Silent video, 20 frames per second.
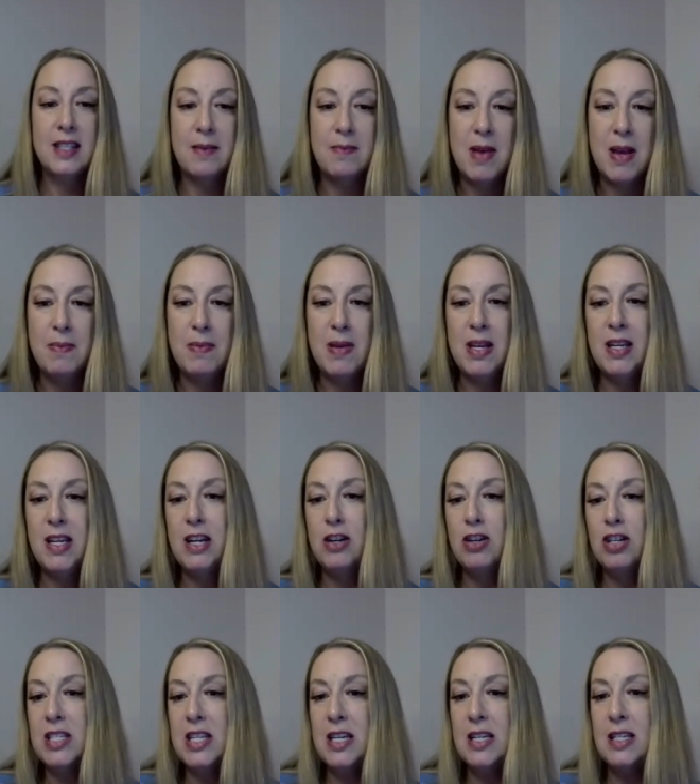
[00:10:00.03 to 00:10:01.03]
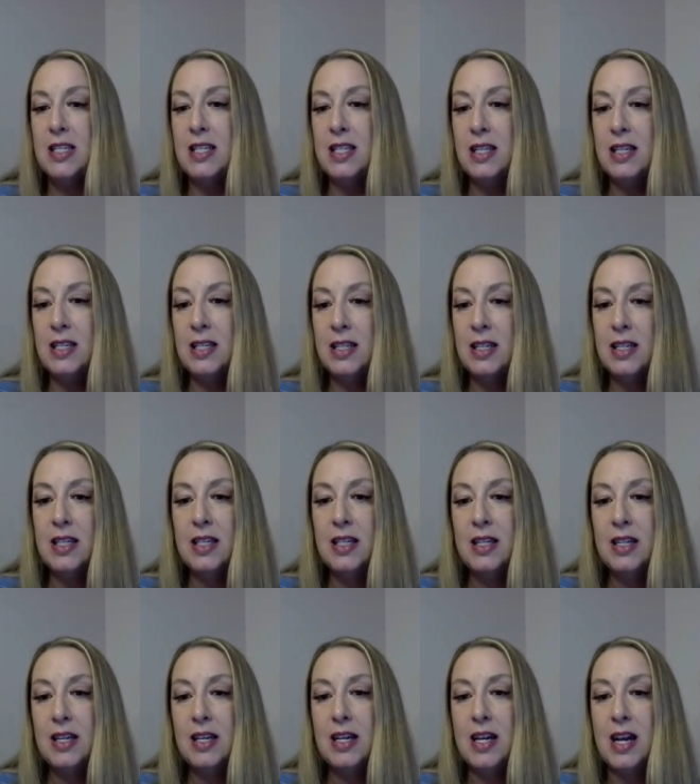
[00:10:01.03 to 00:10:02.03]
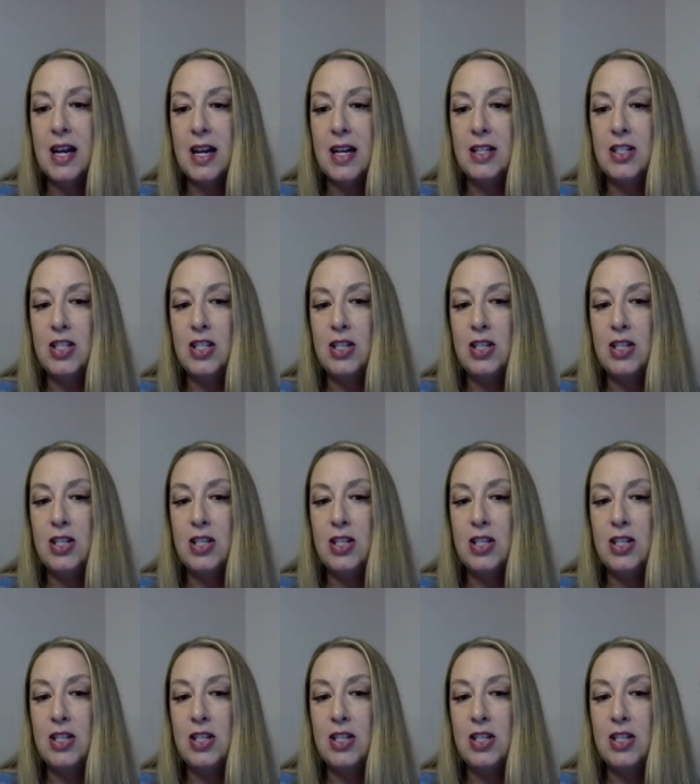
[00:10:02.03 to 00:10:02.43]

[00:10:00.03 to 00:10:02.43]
that might be an irritant uh,